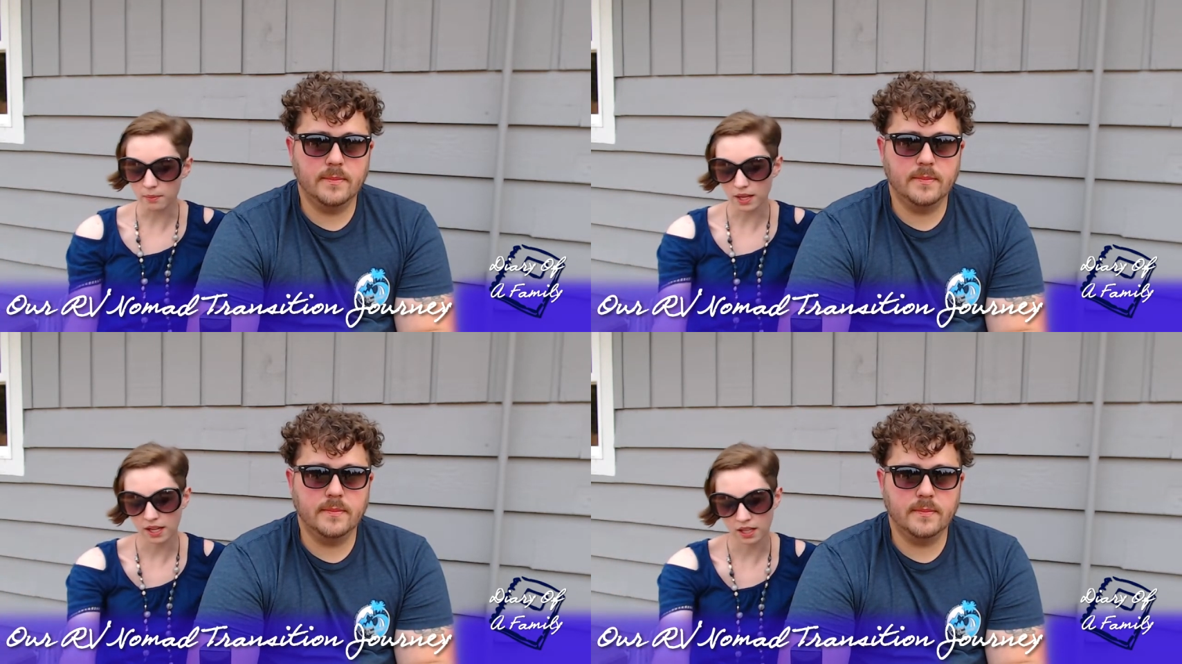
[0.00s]

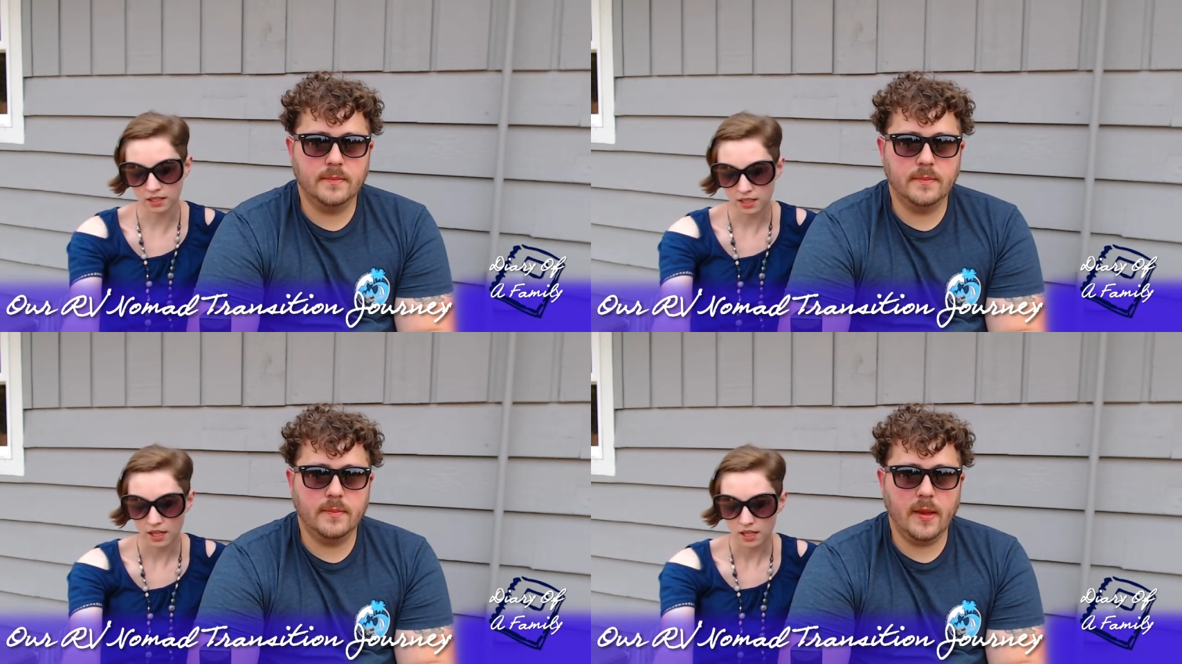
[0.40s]
Speaker 1: And
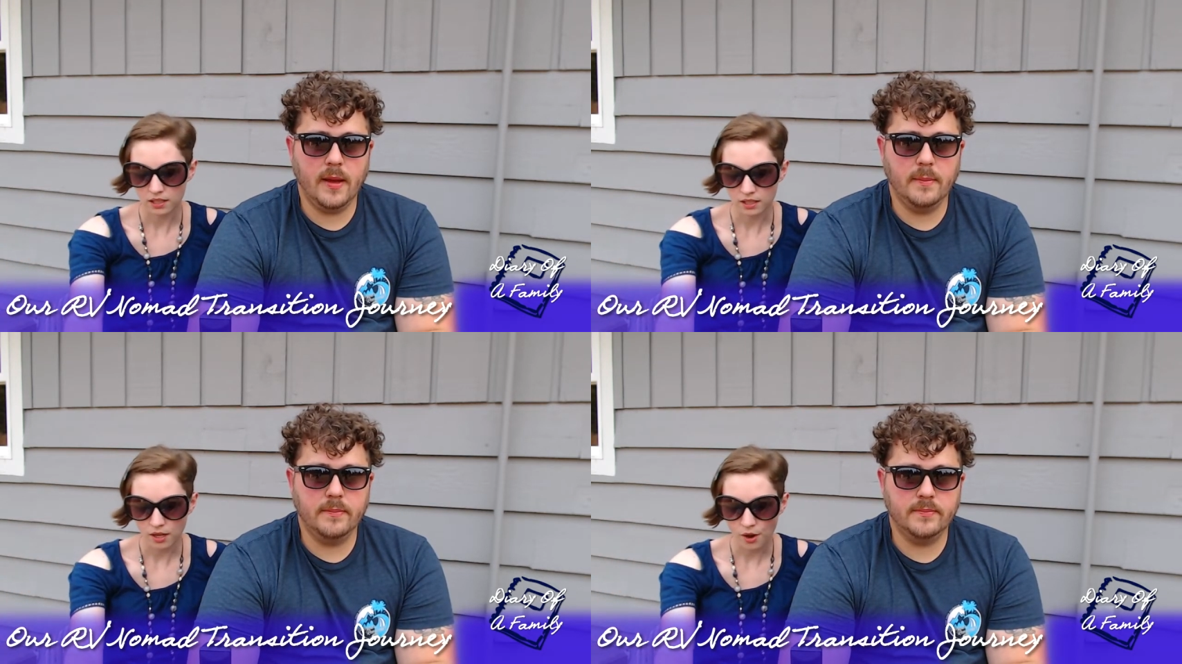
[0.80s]
yep.
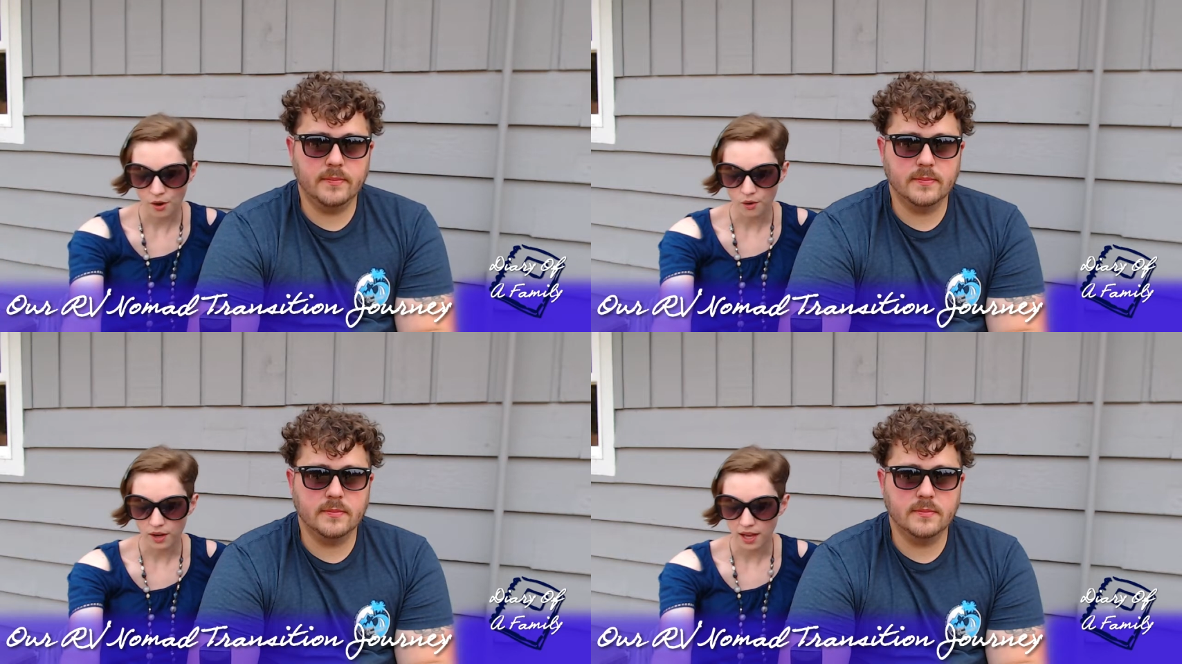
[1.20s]
so,
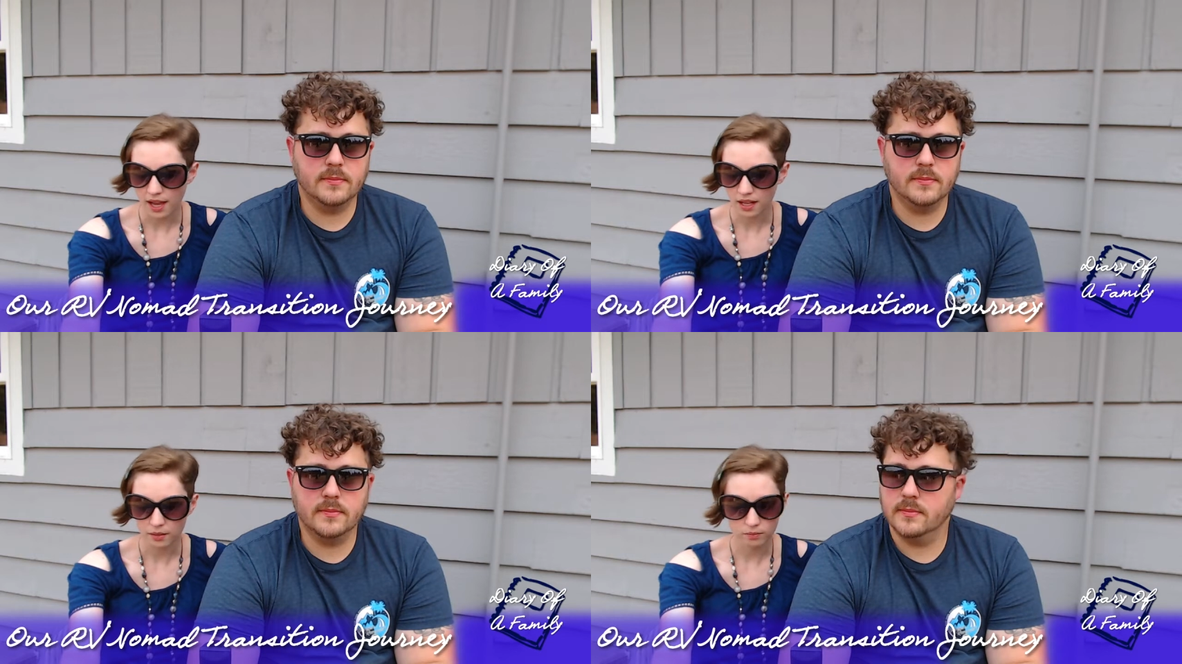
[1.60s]
eh,
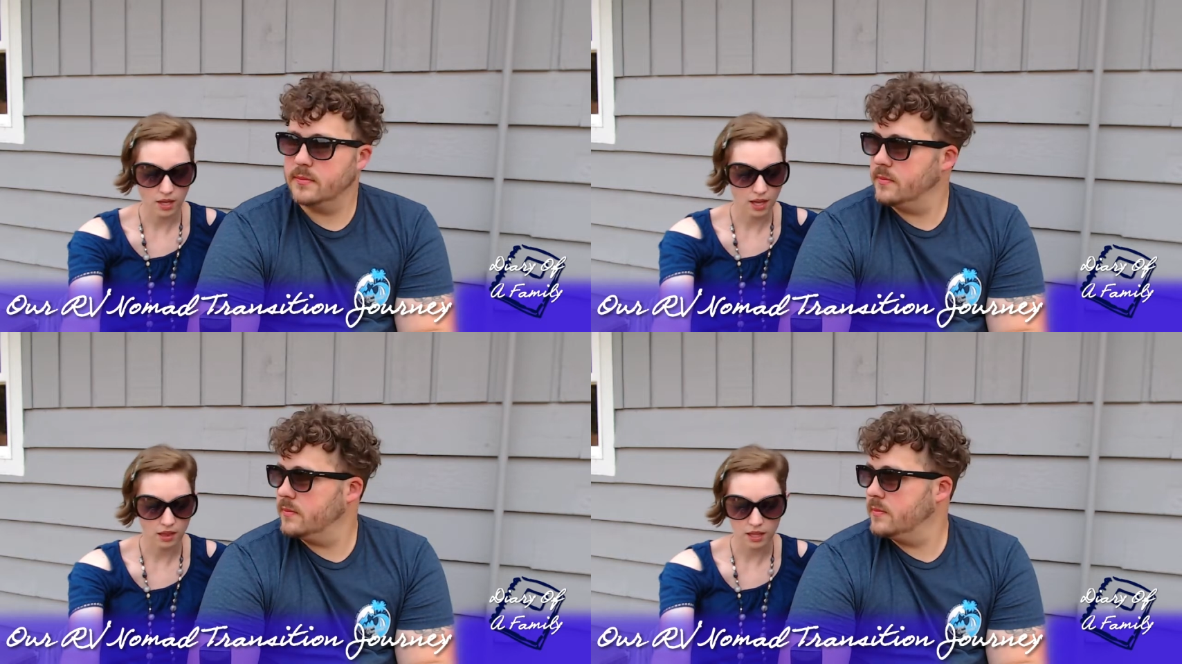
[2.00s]

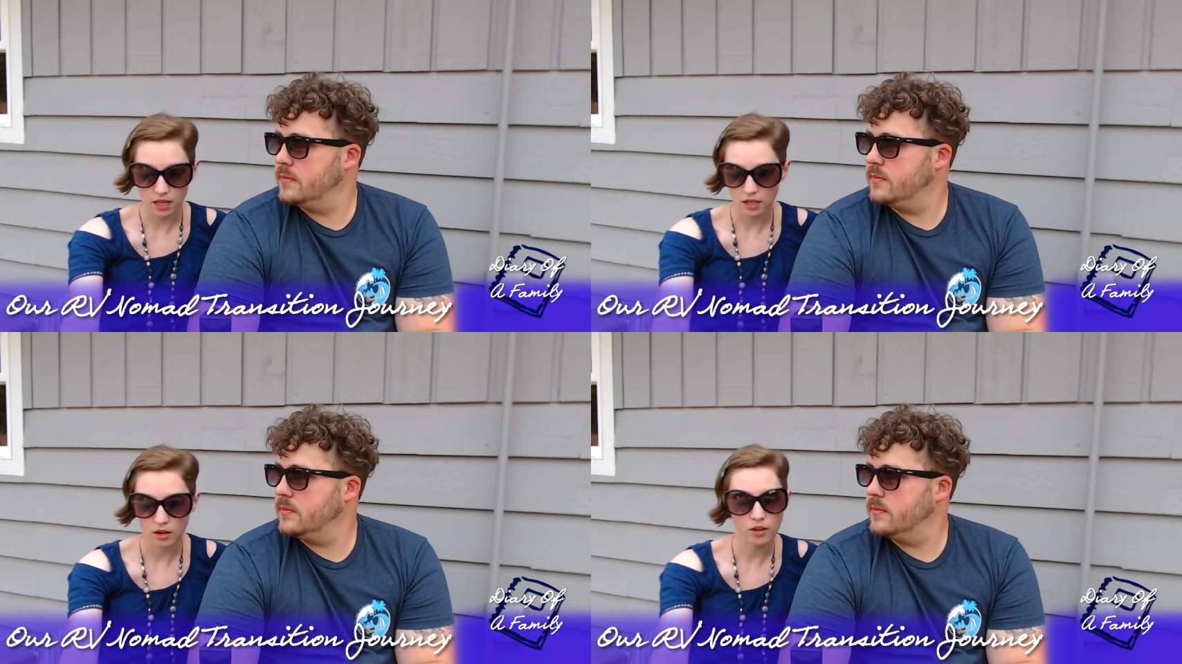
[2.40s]
and then
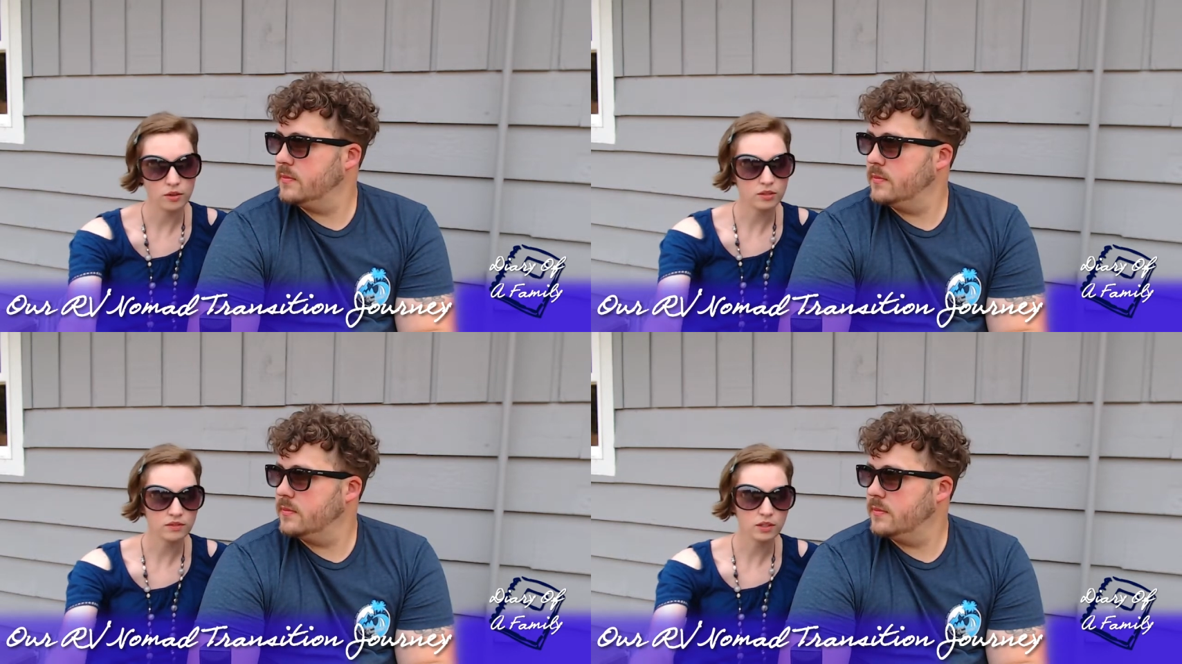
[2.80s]
there are those
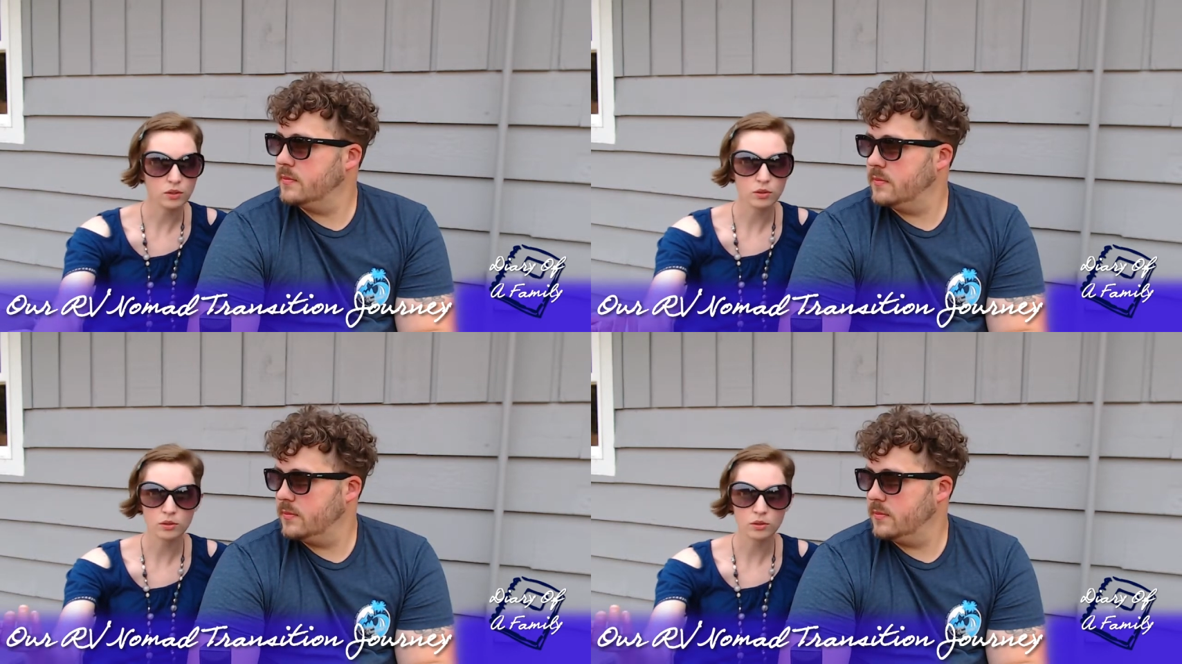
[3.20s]
of you who